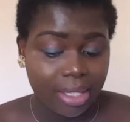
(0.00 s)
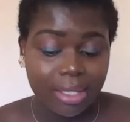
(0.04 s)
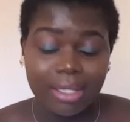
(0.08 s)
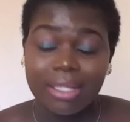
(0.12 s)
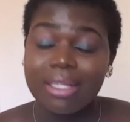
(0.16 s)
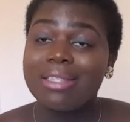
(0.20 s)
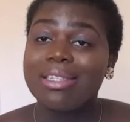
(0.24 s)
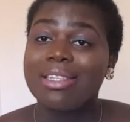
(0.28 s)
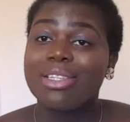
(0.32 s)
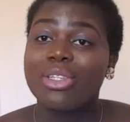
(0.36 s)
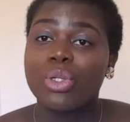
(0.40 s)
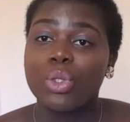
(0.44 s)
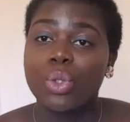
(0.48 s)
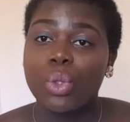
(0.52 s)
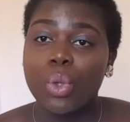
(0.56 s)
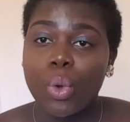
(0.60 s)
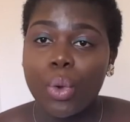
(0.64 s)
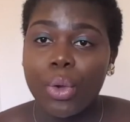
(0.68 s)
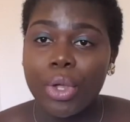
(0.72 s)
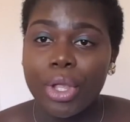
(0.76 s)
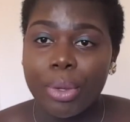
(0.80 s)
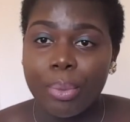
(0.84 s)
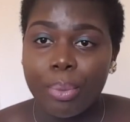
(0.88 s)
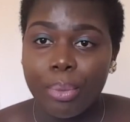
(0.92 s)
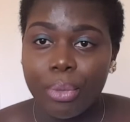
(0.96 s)
this is
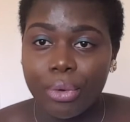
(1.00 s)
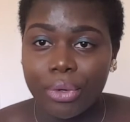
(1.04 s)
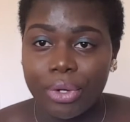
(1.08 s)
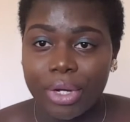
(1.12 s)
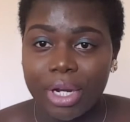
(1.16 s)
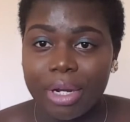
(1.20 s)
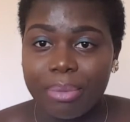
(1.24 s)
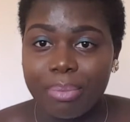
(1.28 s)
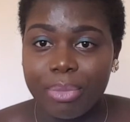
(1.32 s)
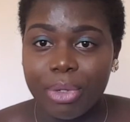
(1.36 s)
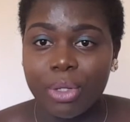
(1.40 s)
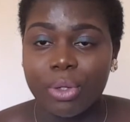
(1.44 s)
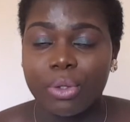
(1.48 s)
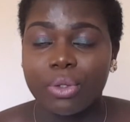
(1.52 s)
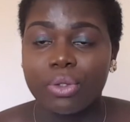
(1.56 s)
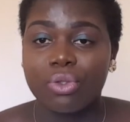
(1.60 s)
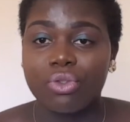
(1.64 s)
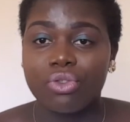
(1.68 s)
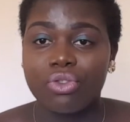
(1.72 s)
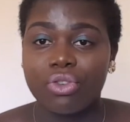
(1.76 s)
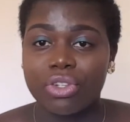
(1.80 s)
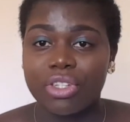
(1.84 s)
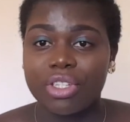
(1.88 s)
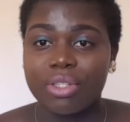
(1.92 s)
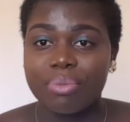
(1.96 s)
so important because
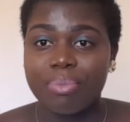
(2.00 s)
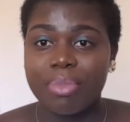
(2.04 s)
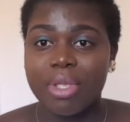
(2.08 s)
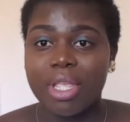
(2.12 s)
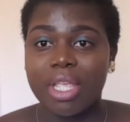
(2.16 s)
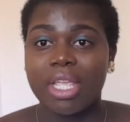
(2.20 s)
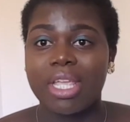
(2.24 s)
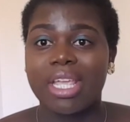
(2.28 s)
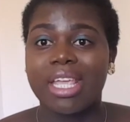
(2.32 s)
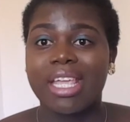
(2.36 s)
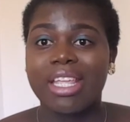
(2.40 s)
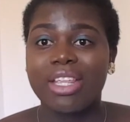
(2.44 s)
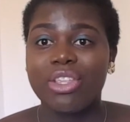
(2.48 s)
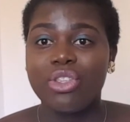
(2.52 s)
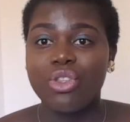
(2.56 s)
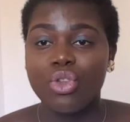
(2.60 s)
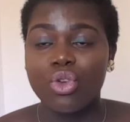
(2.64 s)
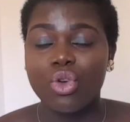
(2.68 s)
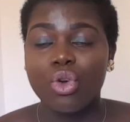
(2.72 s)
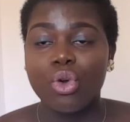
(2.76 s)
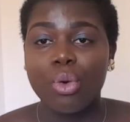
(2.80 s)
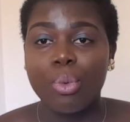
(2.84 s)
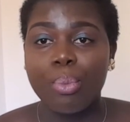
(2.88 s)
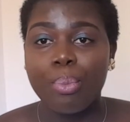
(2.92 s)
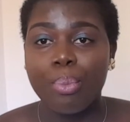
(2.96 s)
trust me
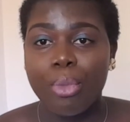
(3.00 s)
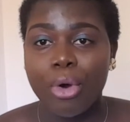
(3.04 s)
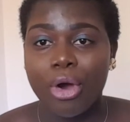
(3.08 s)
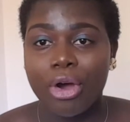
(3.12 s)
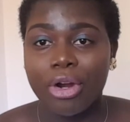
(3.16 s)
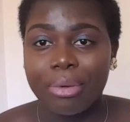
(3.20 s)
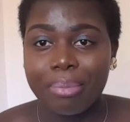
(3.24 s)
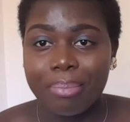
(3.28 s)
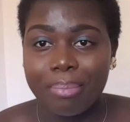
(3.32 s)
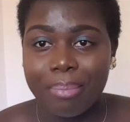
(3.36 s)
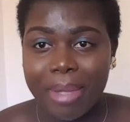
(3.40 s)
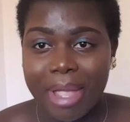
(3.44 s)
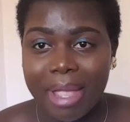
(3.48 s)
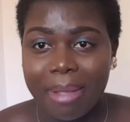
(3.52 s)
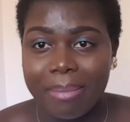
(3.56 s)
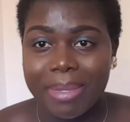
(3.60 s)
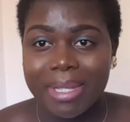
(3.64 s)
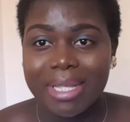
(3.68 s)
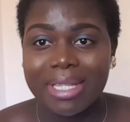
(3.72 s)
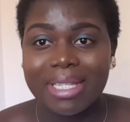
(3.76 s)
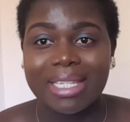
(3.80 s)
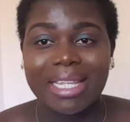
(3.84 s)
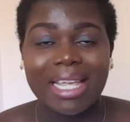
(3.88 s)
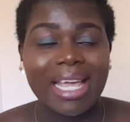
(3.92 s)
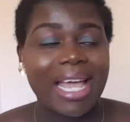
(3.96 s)
newborn
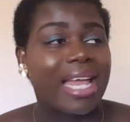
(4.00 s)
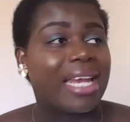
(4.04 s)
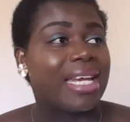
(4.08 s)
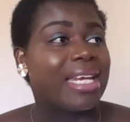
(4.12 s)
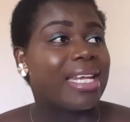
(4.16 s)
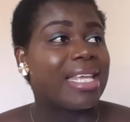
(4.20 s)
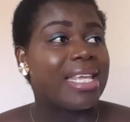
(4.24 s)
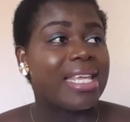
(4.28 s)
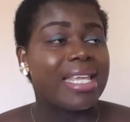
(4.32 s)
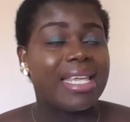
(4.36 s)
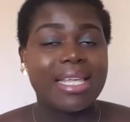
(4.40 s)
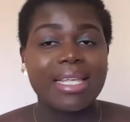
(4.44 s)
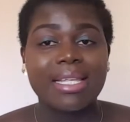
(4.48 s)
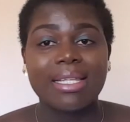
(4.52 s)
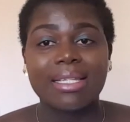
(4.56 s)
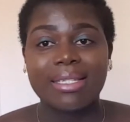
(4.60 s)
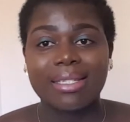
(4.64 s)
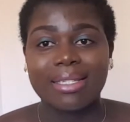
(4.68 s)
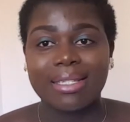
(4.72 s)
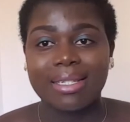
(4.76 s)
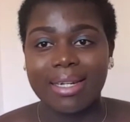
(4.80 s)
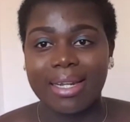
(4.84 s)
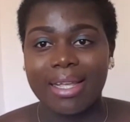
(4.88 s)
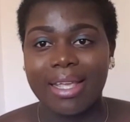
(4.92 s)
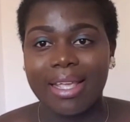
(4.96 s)
babies can
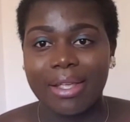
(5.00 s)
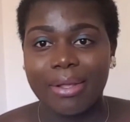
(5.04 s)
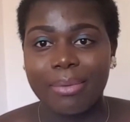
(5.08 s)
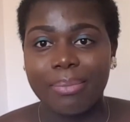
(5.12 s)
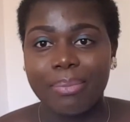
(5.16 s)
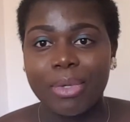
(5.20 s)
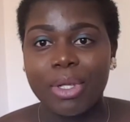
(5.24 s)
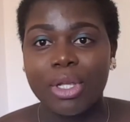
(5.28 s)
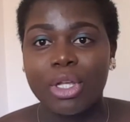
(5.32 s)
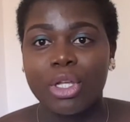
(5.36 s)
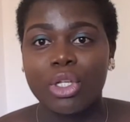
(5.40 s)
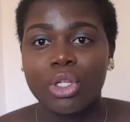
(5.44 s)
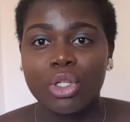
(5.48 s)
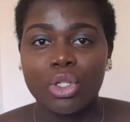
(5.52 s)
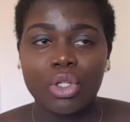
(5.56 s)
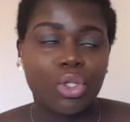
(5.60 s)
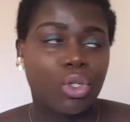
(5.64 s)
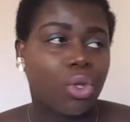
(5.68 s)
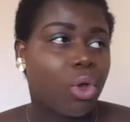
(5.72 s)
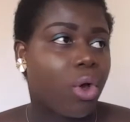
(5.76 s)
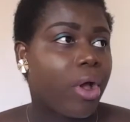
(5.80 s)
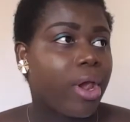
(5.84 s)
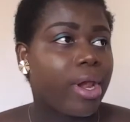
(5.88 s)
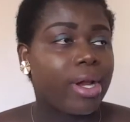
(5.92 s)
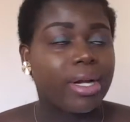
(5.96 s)
easily
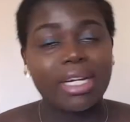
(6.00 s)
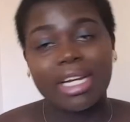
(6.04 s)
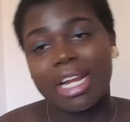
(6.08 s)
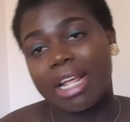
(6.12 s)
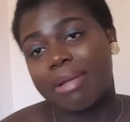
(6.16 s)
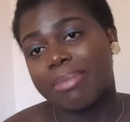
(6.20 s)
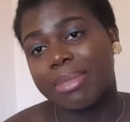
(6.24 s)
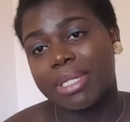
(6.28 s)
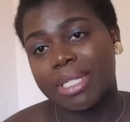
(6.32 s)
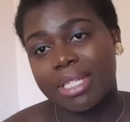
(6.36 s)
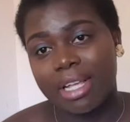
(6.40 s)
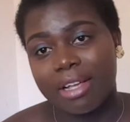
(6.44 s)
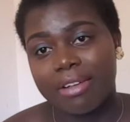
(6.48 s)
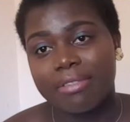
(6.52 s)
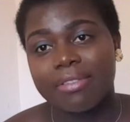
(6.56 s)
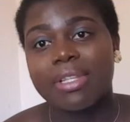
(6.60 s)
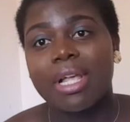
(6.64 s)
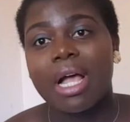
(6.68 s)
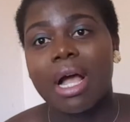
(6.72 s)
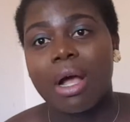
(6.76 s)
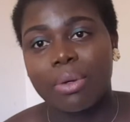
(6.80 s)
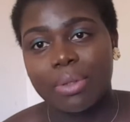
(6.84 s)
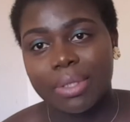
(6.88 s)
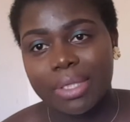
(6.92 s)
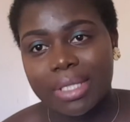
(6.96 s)
soil themselves
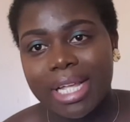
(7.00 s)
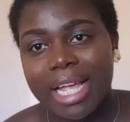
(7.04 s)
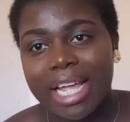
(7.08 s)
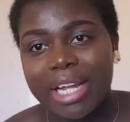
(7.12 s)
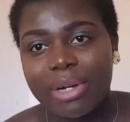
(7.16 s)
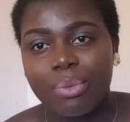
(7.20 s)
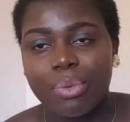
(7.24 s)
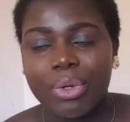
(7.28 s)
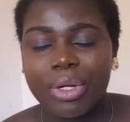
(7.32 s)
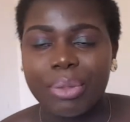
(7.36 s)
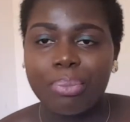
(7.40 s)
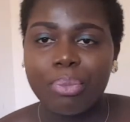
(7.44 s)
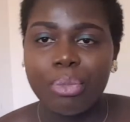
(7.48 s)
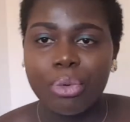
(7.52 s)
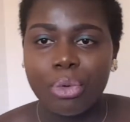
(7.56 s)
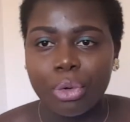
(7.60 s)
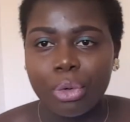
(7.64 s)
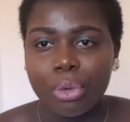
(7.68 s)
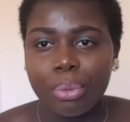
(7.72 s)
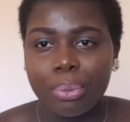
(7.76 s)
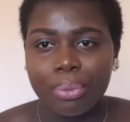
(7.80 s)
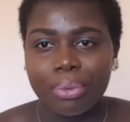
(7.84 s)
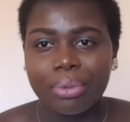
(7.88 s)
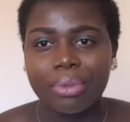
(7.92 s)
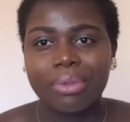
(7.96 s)
outside with
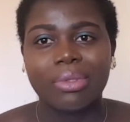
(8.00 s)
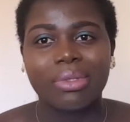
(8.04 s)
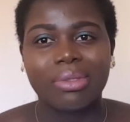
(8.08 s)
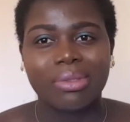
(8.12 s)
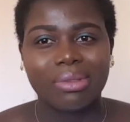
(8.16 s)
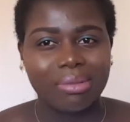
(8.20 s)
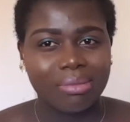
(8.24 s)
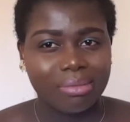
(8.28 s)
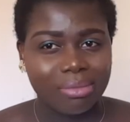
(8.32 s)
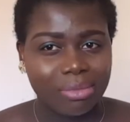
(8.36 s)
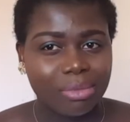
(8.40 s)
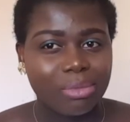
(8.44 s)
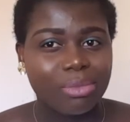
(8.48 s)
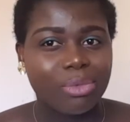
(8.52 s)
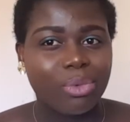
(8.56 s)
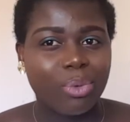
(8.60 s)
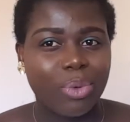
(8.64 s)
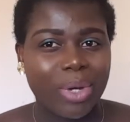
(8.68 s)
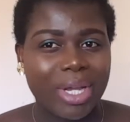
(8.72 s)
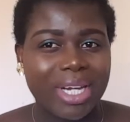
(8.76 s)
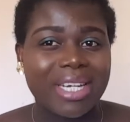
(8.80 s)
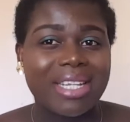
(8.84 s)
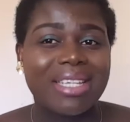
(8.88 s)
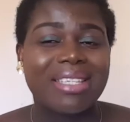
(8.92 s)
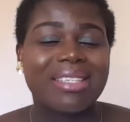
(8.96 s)
poop
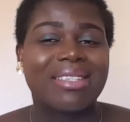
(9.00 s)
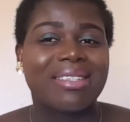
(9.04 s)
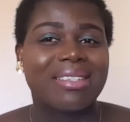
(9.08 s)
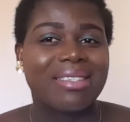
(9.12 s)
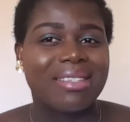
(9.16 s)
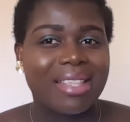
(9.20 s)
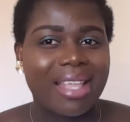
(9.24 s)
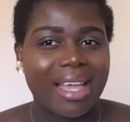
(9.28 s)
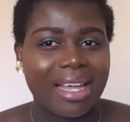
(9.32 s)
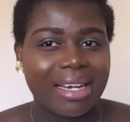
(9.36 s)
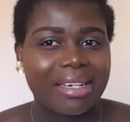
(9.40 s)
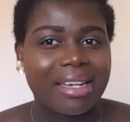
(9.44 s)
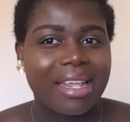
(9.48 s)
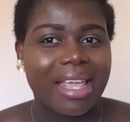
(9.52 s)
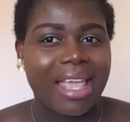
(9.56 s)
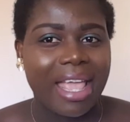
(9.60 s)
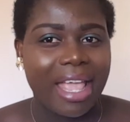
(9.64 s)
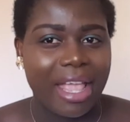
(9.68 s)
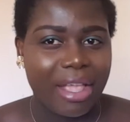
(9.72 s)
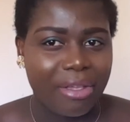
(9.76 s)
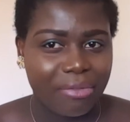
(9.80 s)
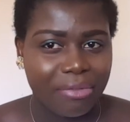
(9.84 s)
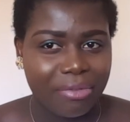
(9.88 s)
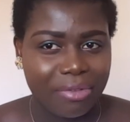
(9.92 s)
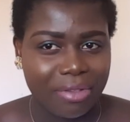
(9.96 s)
when it's that
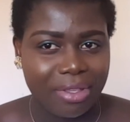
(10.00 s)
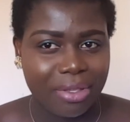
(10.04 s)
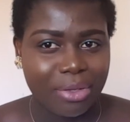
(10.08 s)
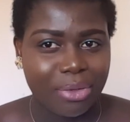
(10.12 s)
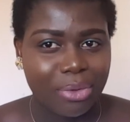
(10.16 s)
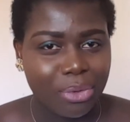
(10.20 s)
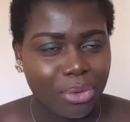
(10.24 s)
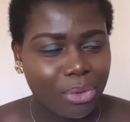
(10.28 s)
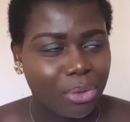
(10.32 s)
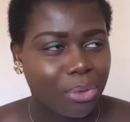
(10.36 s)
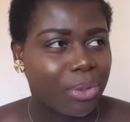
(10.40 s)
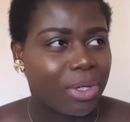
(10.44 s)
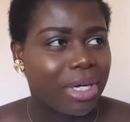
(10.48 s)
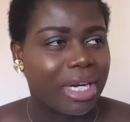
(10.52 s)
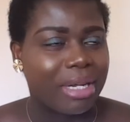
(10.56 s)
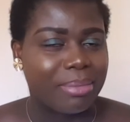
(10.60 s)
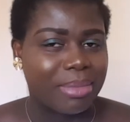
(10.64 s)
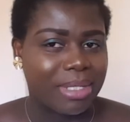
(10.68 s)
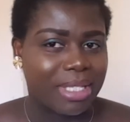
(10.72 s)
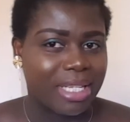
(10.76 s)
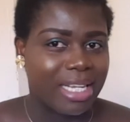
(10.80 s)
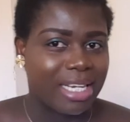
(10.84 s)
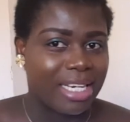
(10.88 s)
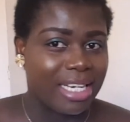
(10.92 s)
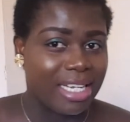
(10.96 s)
heavy you know what
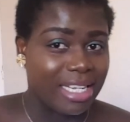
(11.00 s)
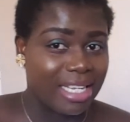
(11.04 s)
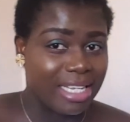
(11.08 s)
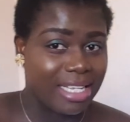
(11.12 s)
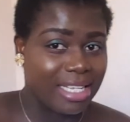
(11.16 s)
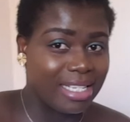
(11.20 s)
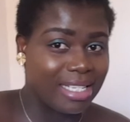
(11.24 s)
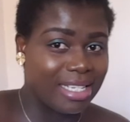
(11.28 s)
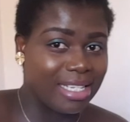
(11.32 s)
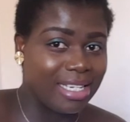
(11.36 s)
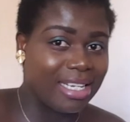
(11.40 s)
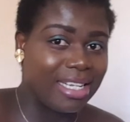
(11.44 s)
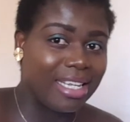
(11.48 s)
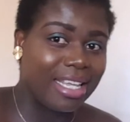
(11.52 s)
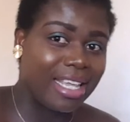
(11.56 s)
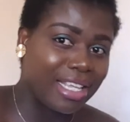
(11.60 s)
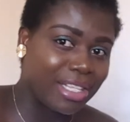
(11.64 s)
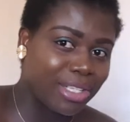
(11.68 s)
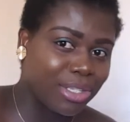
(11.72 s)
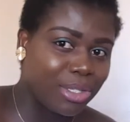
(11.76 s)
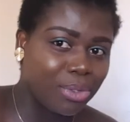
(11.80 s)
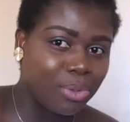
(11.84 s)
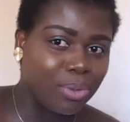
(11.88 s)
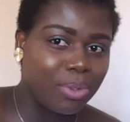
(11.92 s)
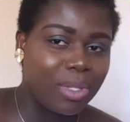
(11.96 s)
i'm saying it easily
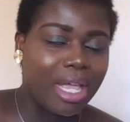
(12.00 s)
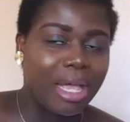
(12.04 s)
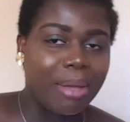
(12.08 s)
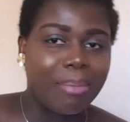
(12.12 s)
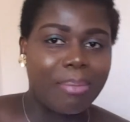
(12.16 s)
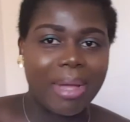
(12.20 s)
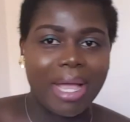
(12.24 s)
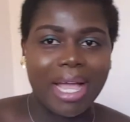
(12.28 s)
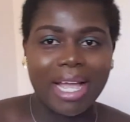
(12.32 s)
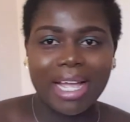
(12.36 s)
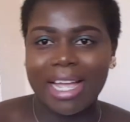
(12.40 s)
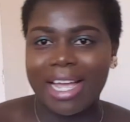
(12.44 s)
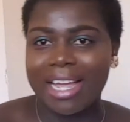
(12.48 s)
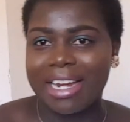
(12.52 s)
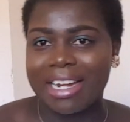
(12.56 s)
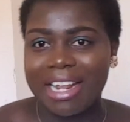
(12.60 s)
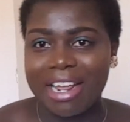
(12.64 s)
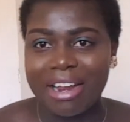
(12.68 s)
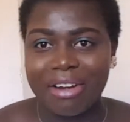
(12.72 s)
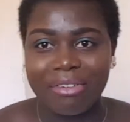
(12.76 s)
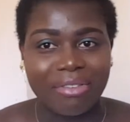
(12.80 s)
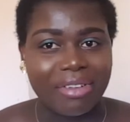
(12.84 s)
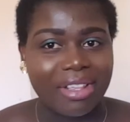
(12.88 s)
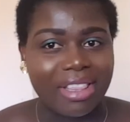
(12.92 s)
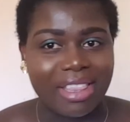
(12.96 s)
gets to the back and
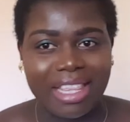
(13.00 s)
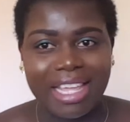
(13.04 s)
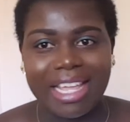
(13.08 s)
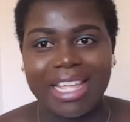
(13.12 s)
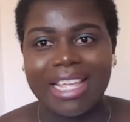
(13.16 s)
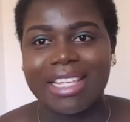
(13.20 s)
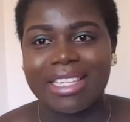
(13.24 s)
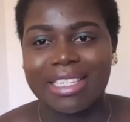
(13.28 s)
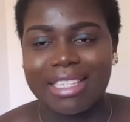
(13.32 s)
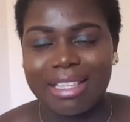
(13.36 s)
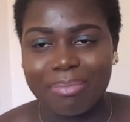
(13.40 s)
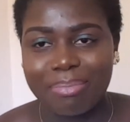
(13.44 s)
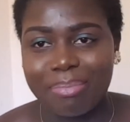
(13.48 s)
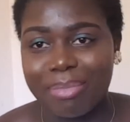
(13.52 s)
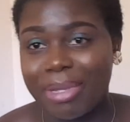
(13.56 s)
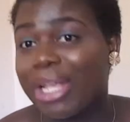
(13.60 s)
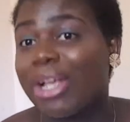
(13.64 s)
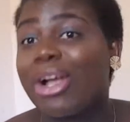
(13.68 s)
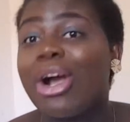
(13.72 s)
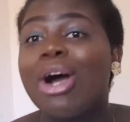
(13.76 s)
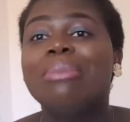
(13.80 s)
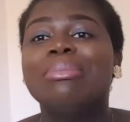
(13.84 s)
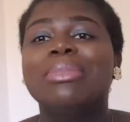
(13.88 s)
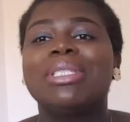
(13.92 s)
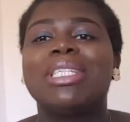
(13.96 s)
everything is
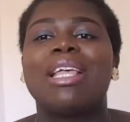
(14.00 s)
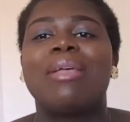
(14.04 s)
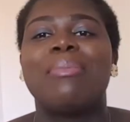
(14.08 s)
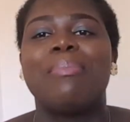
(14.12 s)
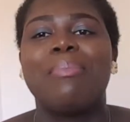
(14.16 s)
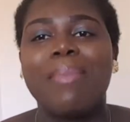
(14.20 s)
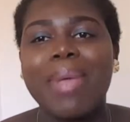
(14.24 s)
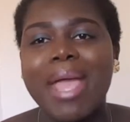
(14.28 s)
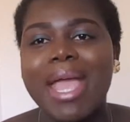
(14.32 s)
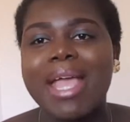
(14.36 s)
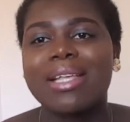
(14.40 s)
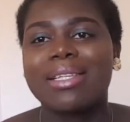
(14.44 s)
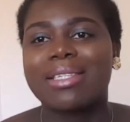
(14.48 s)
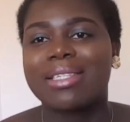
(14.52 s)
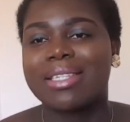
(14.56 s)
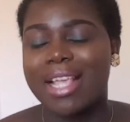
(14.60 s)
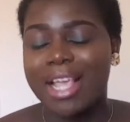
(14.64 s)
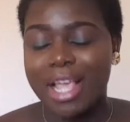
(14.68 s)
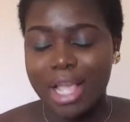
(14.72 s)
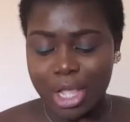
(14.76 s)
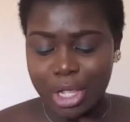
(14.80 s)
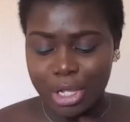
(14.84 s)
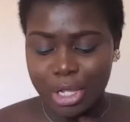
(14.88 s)
becomes a mess